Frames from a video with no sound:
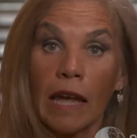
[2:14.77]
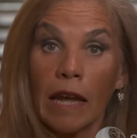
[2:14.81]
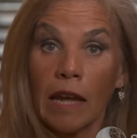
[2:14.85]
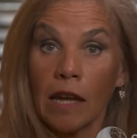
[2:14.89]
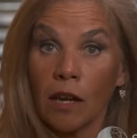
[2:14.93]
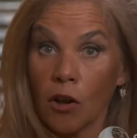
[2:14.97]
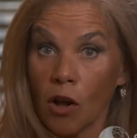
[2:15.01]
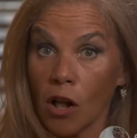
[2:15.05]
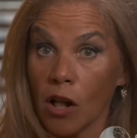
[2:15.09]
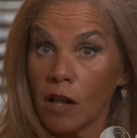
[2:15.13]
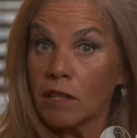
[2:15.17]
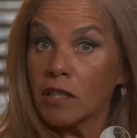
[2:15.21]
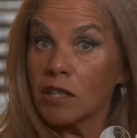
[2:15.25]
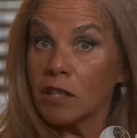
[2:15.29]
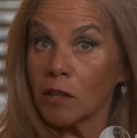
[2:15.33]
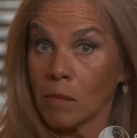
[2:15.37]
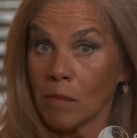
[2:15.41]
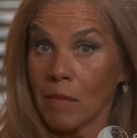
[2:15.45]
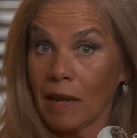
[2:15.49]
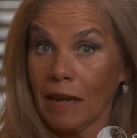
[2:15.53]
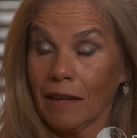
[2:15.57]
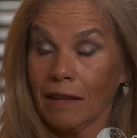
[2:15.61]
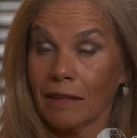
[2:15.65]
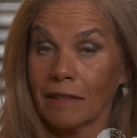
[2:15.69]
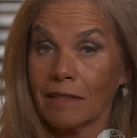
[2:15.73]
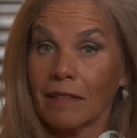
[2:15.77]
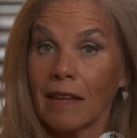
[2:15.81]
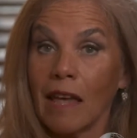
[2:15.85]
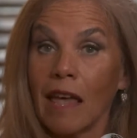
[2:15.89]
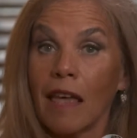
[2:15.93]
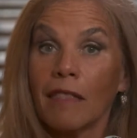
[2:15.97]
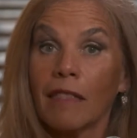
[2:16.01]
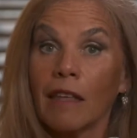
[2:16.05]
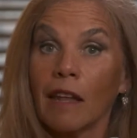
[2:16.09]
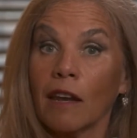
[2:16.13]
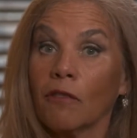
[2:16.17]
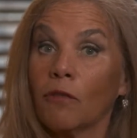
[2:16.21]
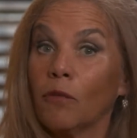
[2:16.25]
It also means
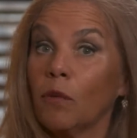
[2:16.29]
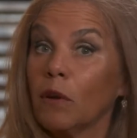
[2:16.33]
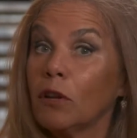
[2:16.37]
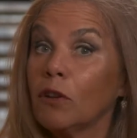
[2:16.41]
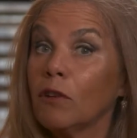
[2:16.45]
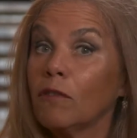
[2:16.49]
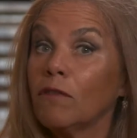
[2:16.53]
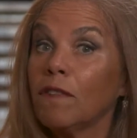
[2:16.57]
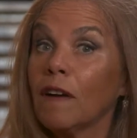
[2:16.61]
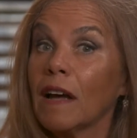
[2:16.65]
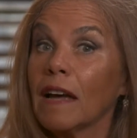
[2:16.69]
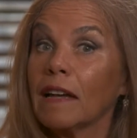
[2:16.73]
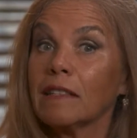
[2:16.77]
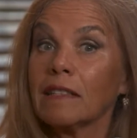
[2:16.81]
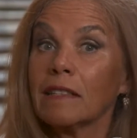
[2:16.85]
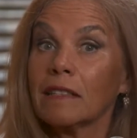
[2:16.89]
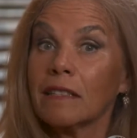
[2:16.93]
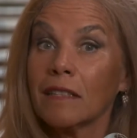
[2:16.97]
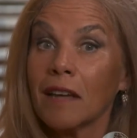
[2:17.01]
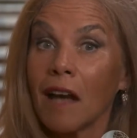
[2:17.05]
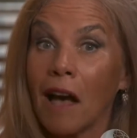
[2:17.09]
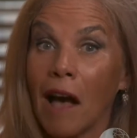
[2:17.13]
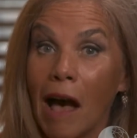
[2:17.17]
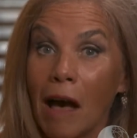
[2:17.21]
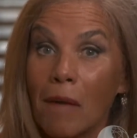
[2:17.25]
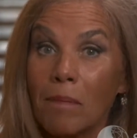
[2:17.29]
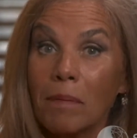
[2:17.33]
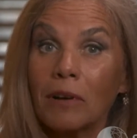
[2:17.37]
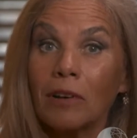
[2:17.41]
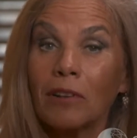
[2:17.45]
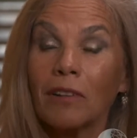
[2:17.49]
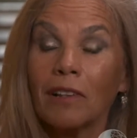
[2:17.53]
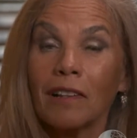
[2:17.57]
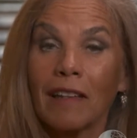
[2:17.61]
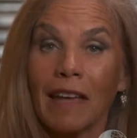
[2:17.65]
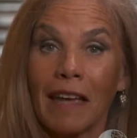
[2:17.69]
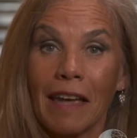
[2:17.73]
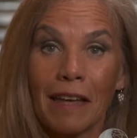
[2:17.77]
that if we could find a
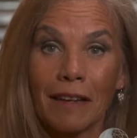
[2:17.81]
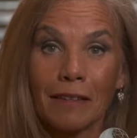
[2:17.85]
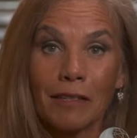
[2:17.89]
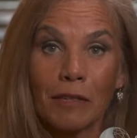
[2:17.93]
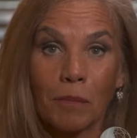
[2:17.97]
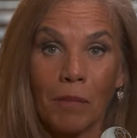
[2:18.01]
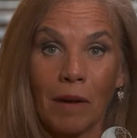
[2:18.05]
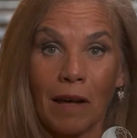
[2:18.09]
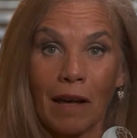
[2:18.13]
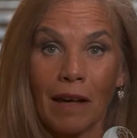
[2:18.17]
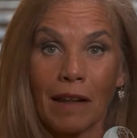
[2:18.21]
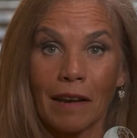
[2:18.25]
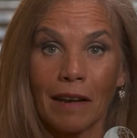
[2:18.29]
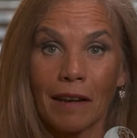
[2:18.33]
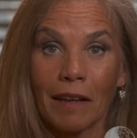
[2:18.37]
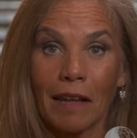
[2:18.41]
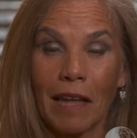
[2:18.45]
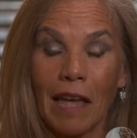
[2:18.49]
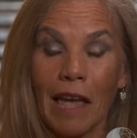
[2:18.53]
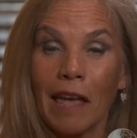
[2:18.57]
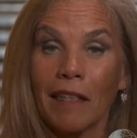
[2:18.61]
topical antibiotic